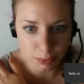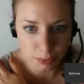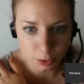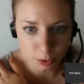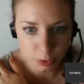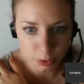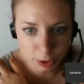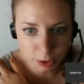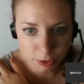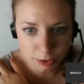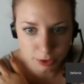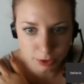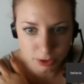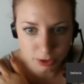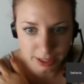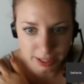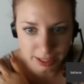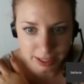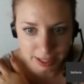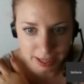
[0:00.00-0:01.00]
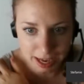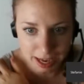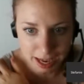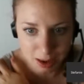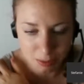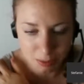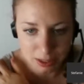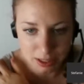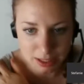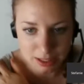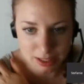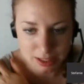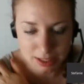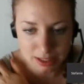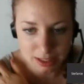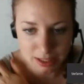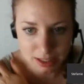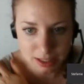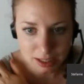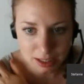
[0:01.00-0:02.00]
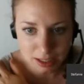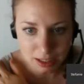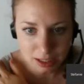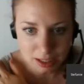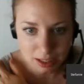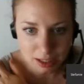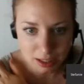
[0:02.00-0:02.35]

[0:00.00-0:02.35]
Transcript: to improve her eating habits.